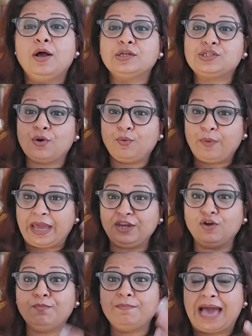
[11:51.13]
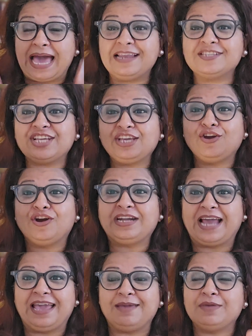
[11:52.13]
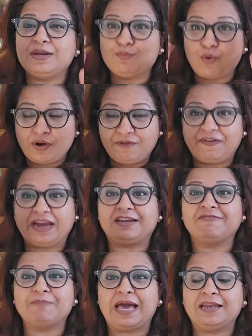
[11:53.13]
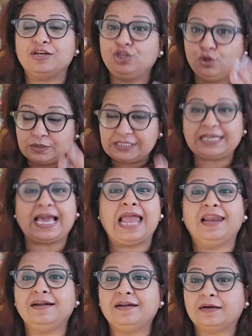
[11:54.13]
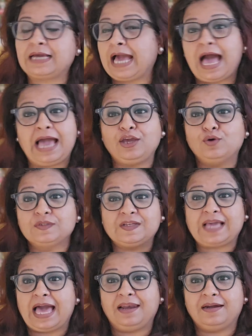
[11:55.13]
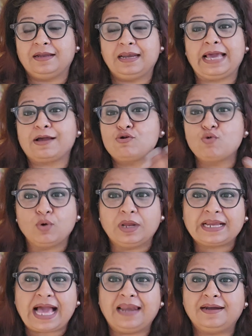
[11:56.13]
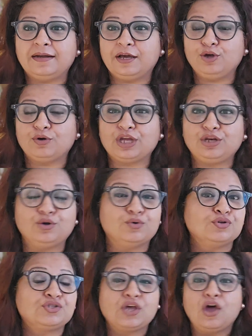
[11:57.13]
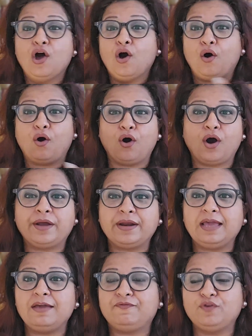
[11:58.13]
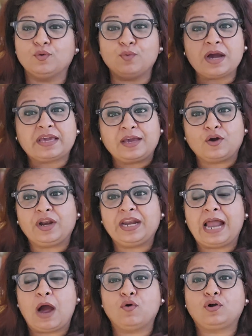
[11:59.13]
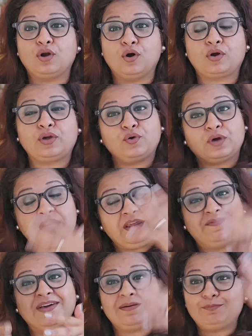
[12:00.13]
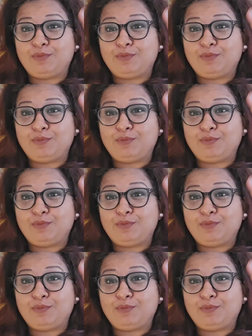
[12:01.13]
So when you're managing your time in a more effective manner, use a calendar. I use a calendar, like a Google calendar you can use, or if you're working on an Outlook, you can even